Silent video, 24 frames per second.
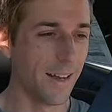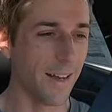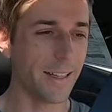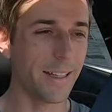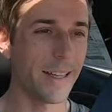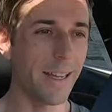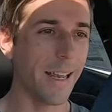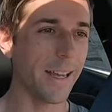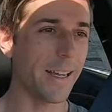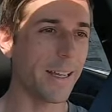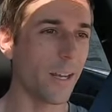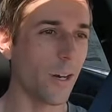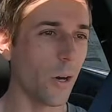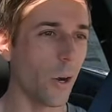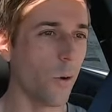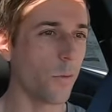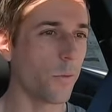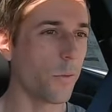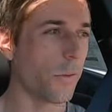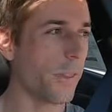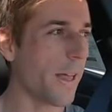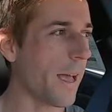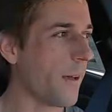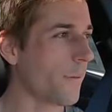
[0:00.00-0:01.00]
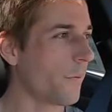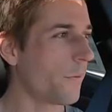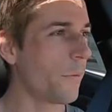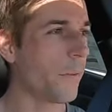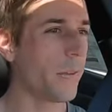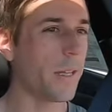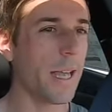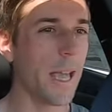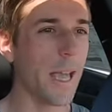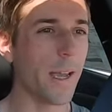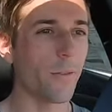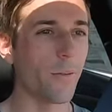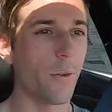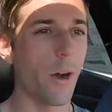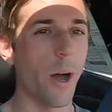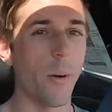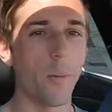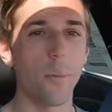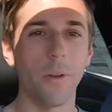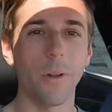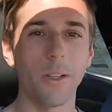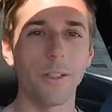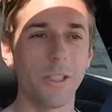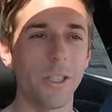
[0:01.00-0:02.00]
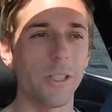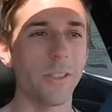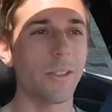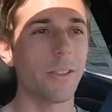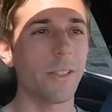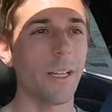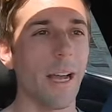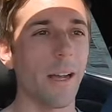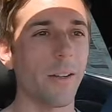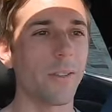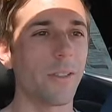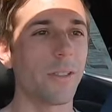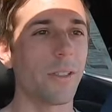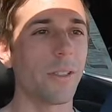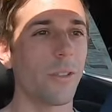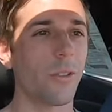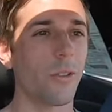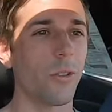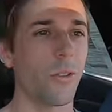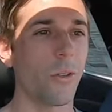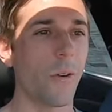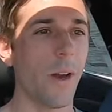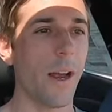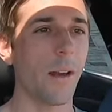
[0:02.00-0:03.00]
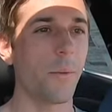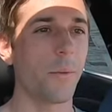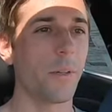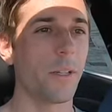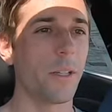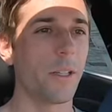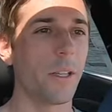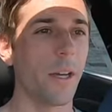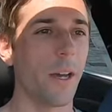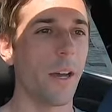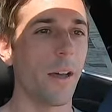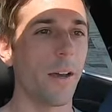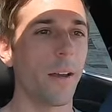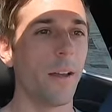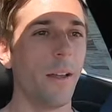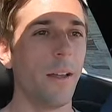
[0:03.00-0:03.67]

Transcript: I can't get over that V eight rumble. It just sounds incredibly good.